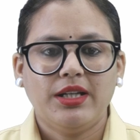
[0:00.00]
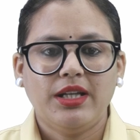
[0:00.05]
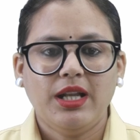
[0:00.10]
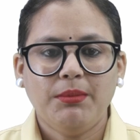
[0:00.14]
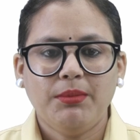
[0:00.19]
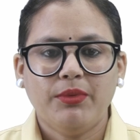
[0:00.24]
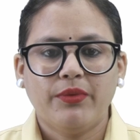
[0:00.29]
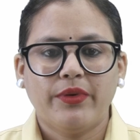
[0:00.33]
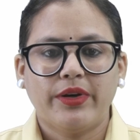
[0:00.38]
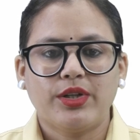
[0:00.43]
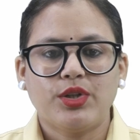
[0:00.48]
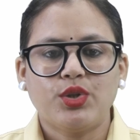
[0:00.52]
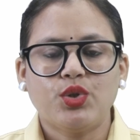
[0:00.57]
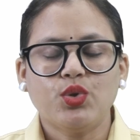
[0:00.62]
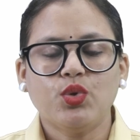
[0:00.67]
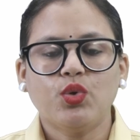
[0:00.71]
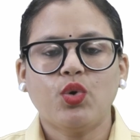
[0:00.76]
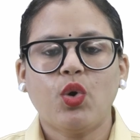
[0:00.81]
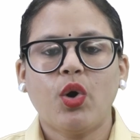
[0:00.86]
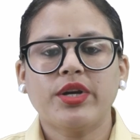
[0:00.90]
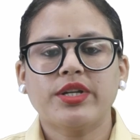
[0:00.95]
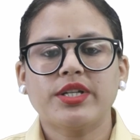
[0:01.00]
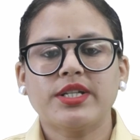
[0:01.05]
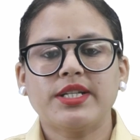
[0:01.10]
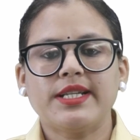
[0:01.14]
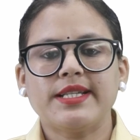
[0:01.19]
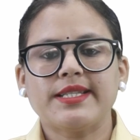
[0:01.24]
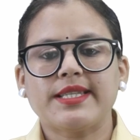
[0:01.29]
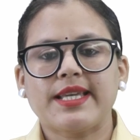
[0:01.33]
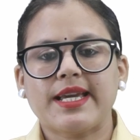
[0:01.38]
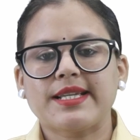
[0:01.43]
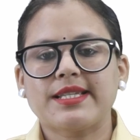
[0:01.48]
Number 1, 2
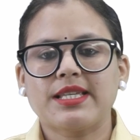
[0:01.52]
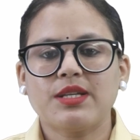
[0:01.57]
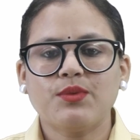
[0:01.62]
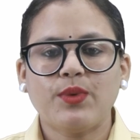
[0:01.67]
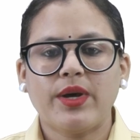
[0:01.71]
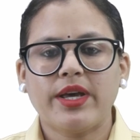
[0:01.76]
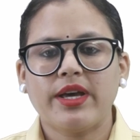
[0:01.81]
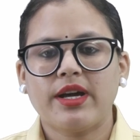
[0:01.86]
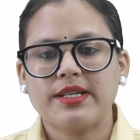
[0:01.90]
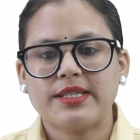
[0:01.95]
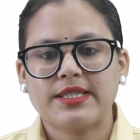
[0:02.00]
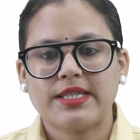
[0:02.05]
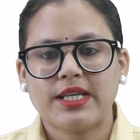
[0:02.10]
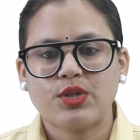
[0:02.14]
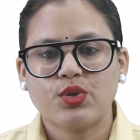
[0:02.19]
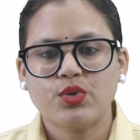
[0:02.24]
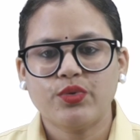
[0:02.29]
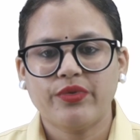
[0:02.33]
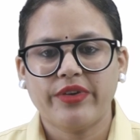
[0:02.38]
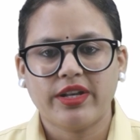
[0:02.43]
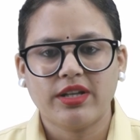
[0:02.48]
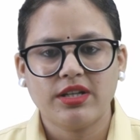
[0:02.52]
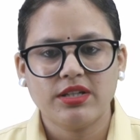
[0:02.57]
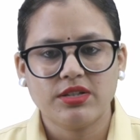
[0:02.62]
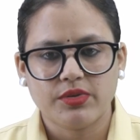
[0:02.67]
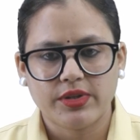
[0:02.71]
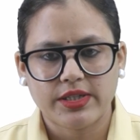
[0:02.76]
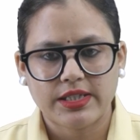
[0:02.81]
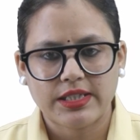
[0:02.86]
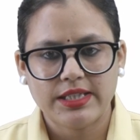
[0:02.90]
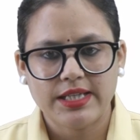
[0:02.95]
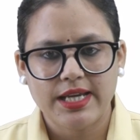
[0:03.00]
quantities x and y are said to vary
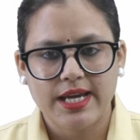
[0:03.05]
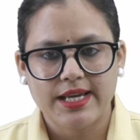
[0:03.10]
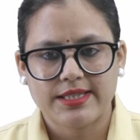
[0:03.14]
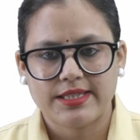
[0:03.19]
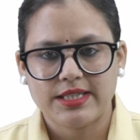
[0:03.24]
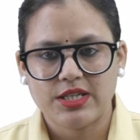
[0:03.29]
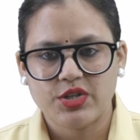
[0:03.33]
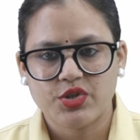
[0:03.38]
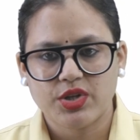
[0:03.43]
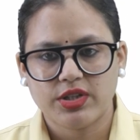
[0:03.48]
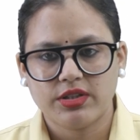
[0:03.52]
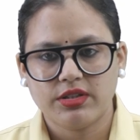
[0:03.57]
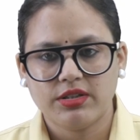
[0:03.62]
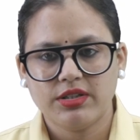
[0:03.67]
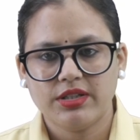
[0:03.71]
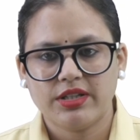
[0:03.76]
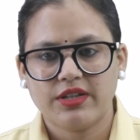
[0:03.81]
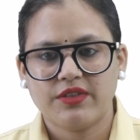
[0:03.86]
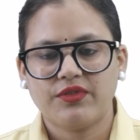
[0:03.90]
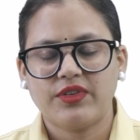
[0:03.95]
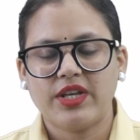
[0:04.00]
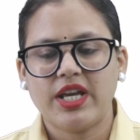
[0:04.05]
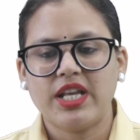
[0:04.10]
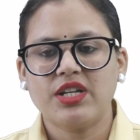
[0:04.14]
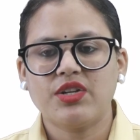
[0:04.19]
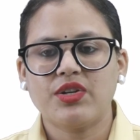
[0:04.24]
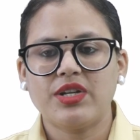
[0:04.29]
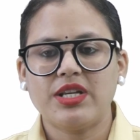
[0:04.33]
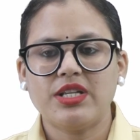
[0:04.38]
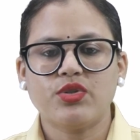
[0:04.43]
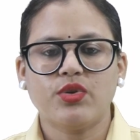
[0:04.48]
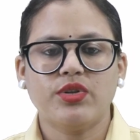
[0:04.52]
directly as each other if they
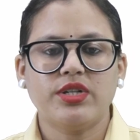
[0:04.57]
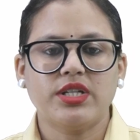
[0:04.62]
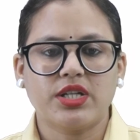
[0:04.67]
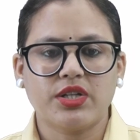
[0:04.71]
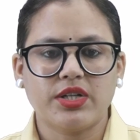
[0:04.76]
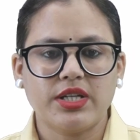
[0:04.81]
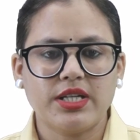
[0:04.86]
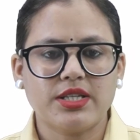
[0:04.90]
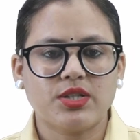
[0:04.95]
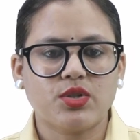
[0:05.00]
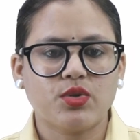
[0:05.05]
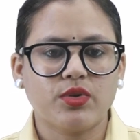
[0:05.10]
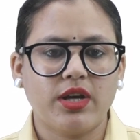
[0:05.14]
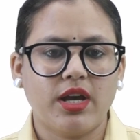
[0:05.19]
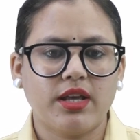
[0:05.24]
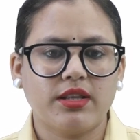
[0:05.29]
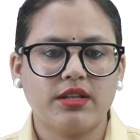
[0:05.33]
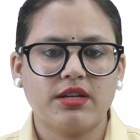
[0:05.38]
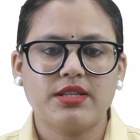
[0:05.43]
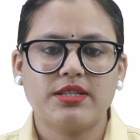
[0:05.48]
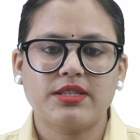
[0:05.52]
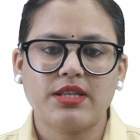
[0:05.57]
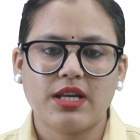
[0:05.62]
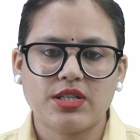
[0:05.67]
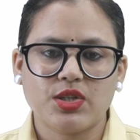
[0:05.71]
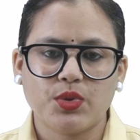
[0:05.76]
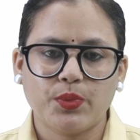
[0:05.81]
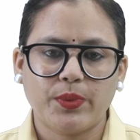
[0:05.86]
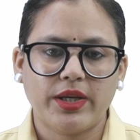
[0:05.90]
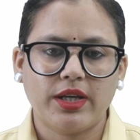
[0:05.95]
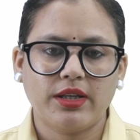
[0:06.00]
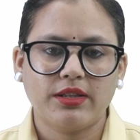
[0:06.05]
increase or decrease together in such
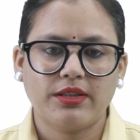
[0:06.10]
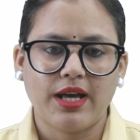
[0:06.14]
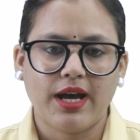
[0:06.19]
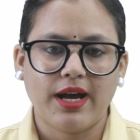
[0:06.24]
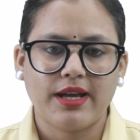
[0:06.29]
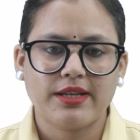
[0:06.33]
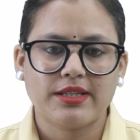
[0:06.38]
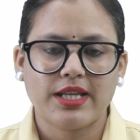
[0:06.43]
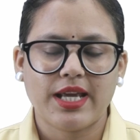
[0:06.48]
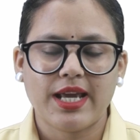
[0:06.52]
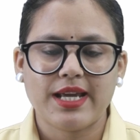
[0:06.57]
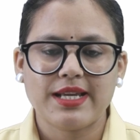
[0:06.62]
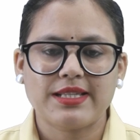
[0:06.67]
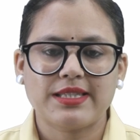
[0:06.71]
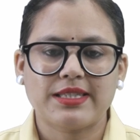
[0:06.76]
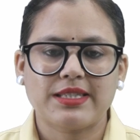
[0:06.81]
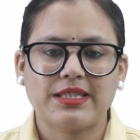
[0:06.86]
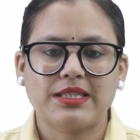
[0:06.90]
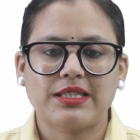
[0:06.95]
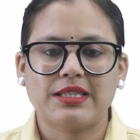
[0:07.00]
a way that x